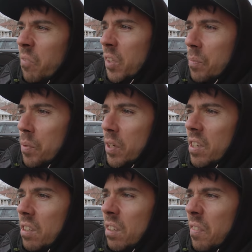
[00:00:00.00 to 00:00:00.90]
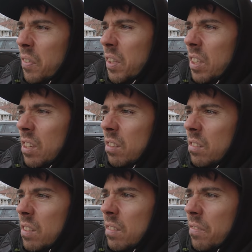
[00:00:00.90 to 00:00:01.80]
Feeling pretty good. I feel a little
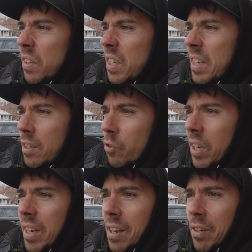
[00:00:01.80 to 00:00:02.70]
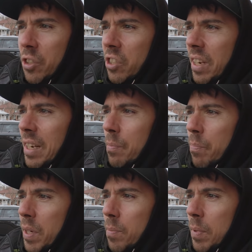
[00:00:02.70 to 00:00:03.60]
fatigued right now. I just ate a
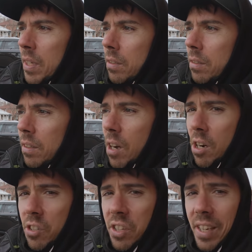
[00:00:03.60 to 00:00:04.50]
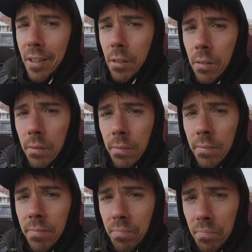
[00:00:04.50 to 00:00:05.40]
big meal, oxtail,
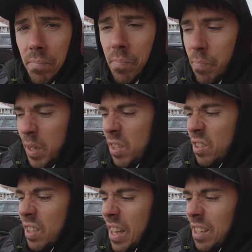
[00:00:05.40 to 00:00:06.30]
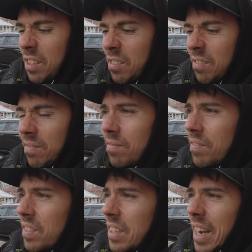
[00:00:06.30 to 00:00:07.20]
big salad.
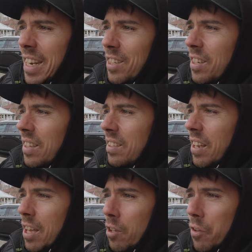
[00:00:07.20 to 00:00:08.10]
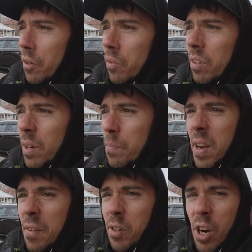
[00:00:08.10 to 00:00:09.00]
Tasty as hell though, and I'm
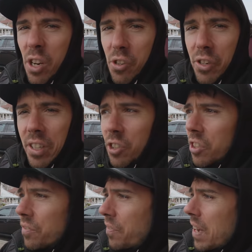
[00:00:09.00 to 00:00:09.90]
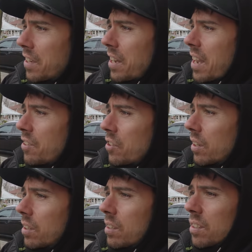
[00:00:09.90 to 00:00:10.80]
never hungry. It's just fantastic.
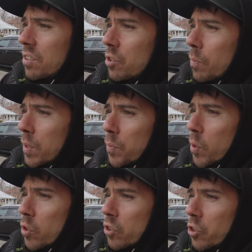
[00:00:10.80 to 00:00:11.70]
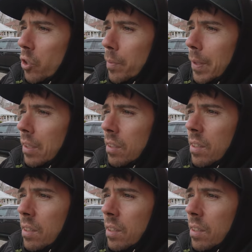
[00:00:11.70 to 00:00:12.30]
It's so much more enjoyable.